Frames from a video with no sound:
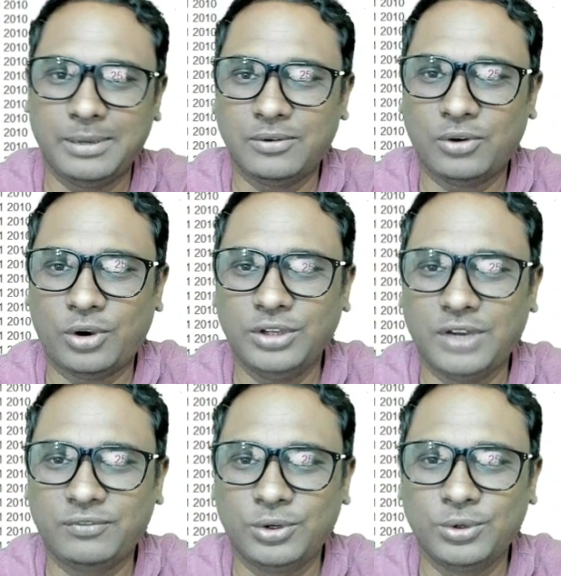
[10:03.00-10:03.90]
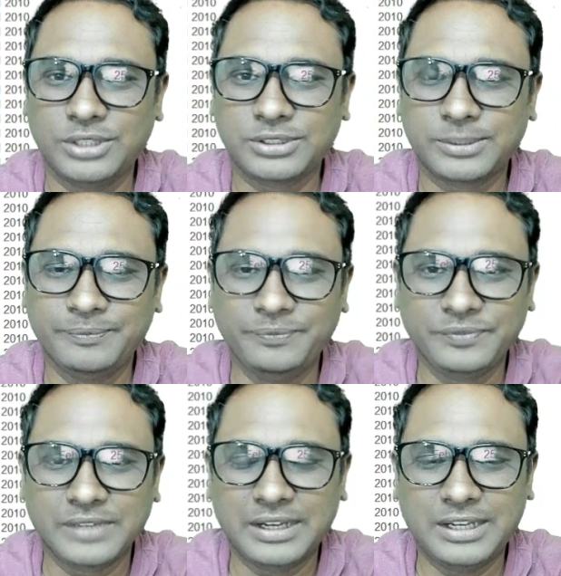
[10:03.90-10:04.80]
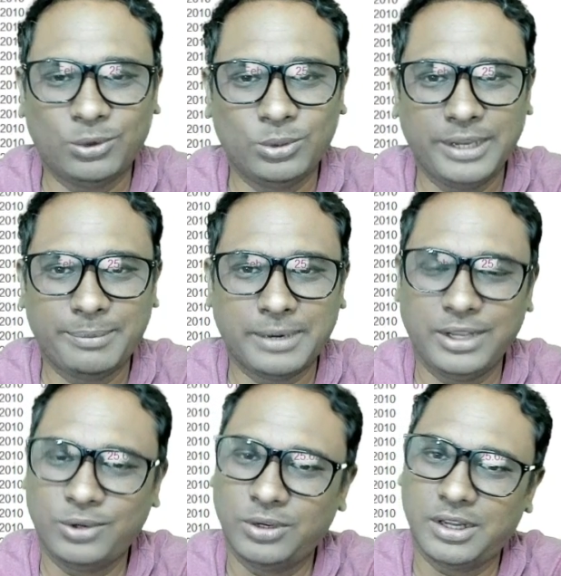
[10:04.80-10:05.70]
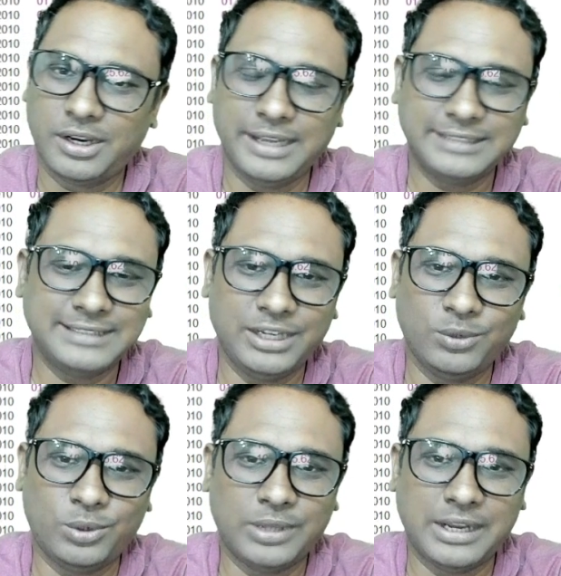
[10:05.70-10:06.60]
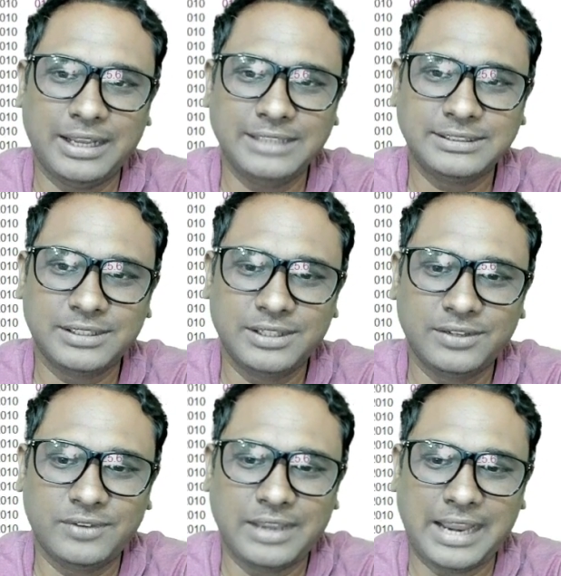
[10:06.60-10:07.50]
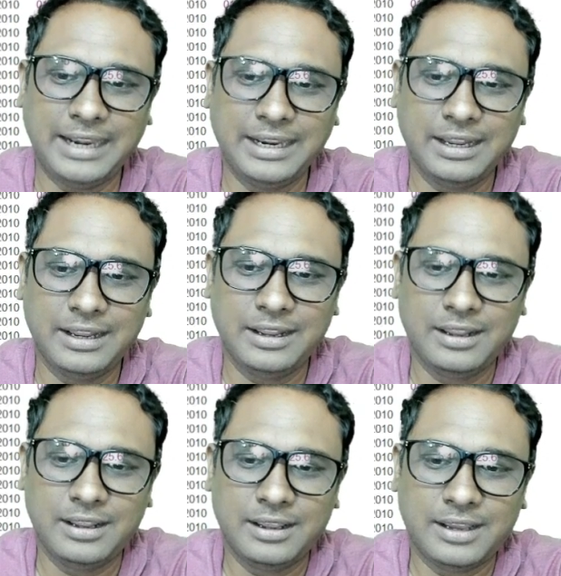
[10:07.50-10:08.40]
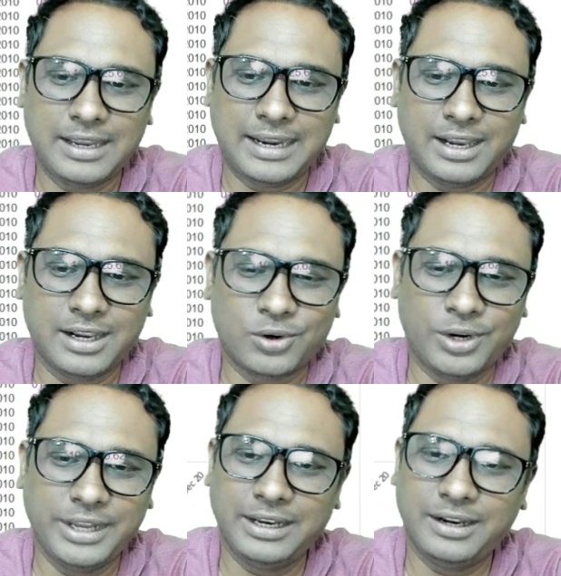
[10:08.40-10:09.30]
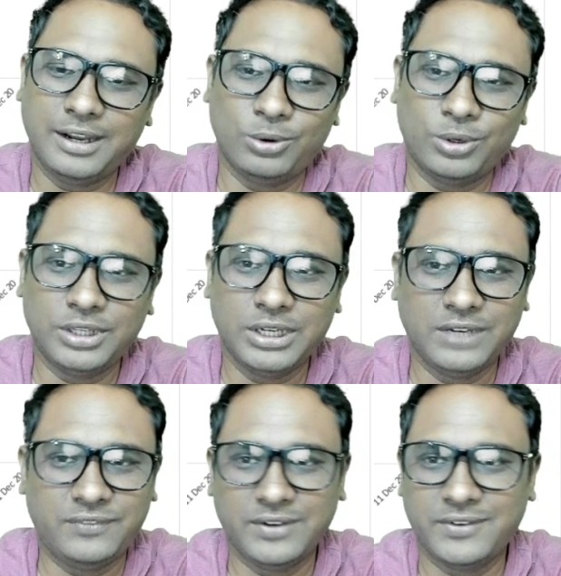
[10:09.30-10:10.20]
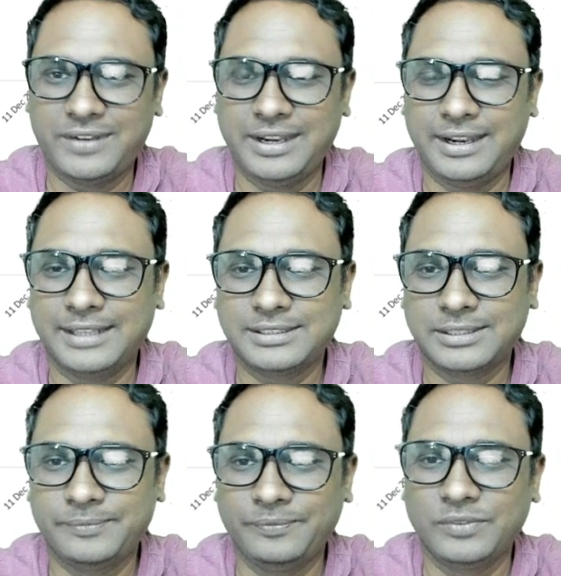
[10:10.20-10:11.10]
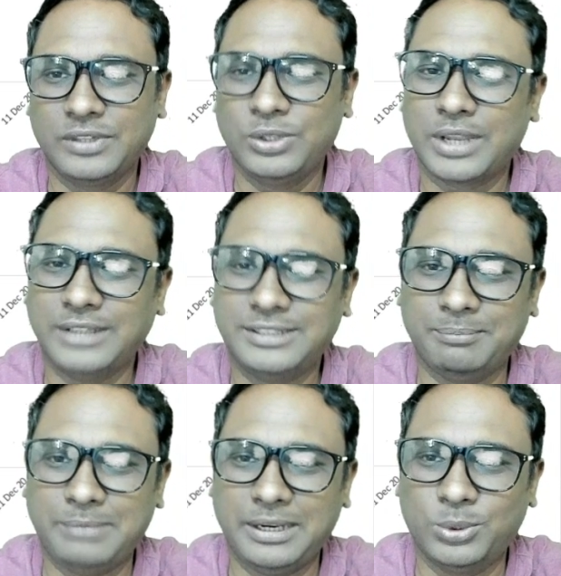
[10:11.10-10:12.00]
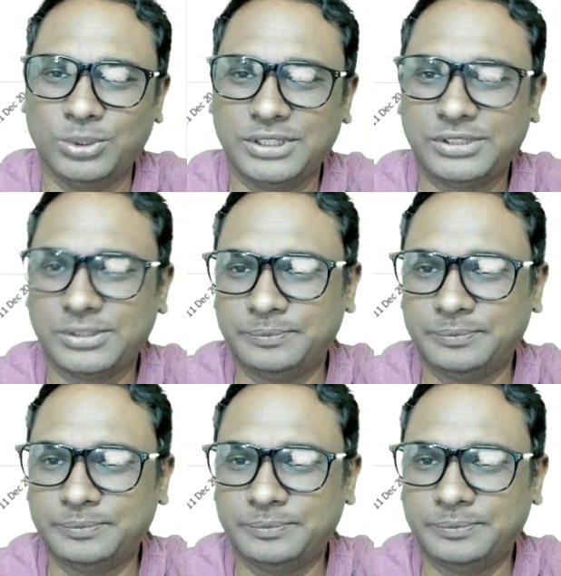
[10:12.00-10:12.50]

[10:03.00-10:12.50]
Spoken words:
All you have to do is download a particular index that you want to analyze, and accordingly download the Nifty 50 index. You can simply do this.